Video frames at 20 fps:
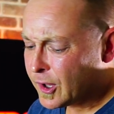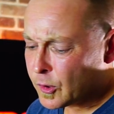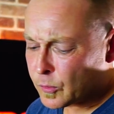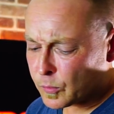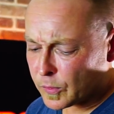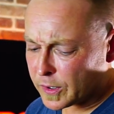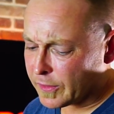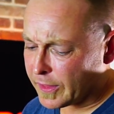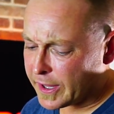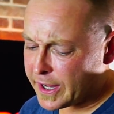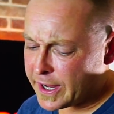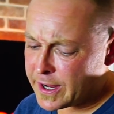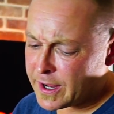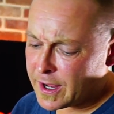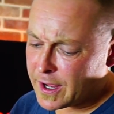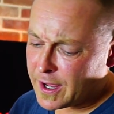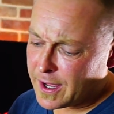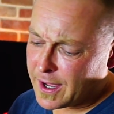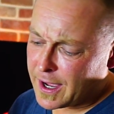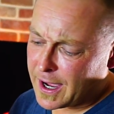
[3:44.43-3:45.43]
really,
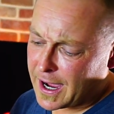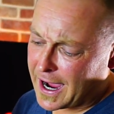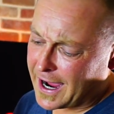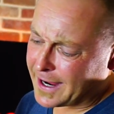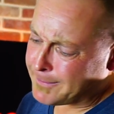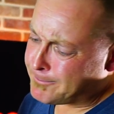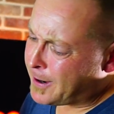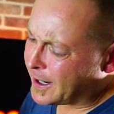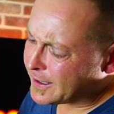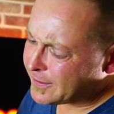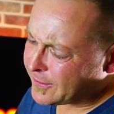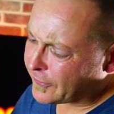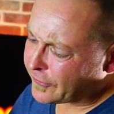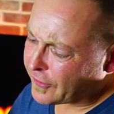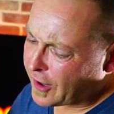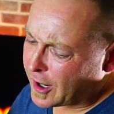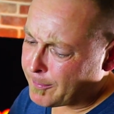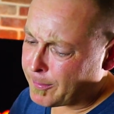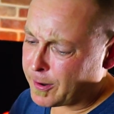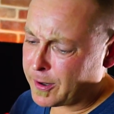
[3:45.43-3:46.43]
I picked this
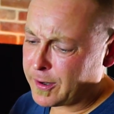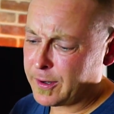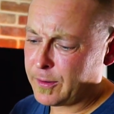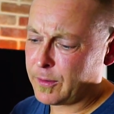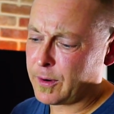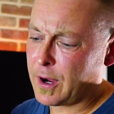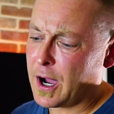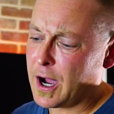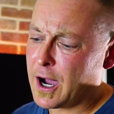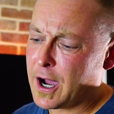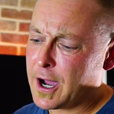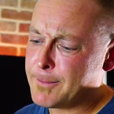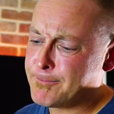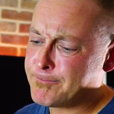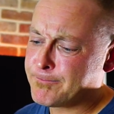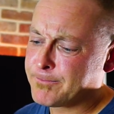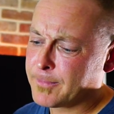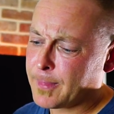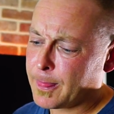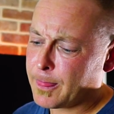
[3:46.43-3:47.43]
up
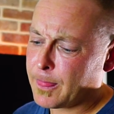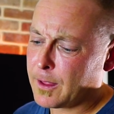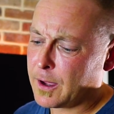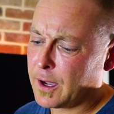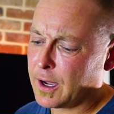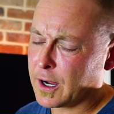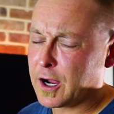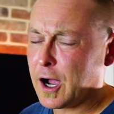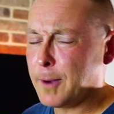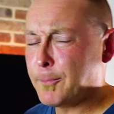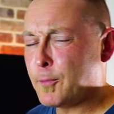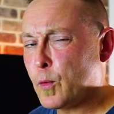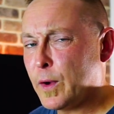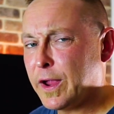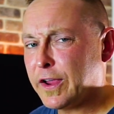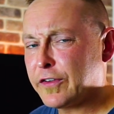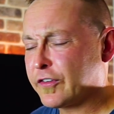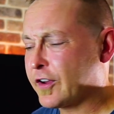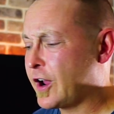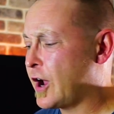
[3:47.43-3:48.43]
a couple
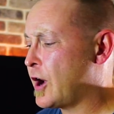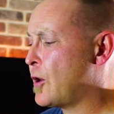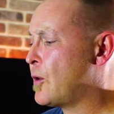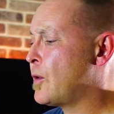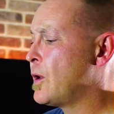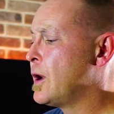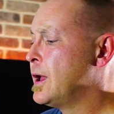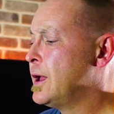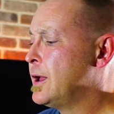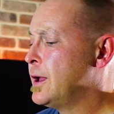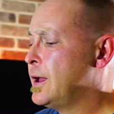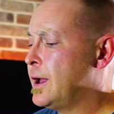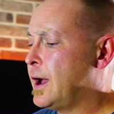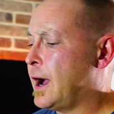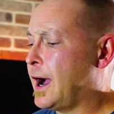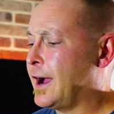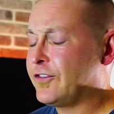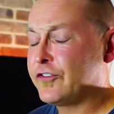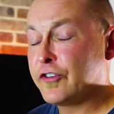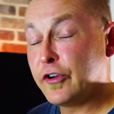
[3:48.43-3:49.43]
weeks ago.
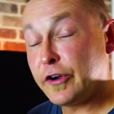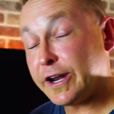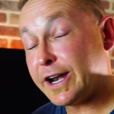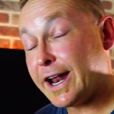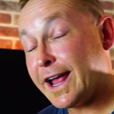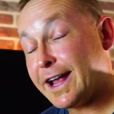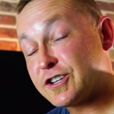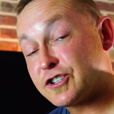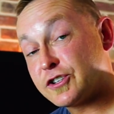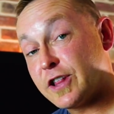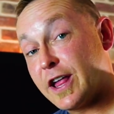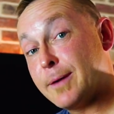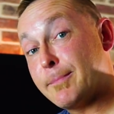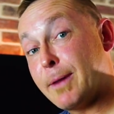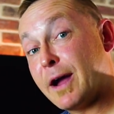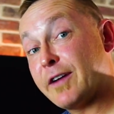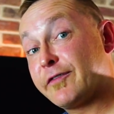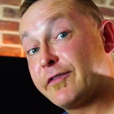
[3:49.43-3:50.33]
I took it actually on my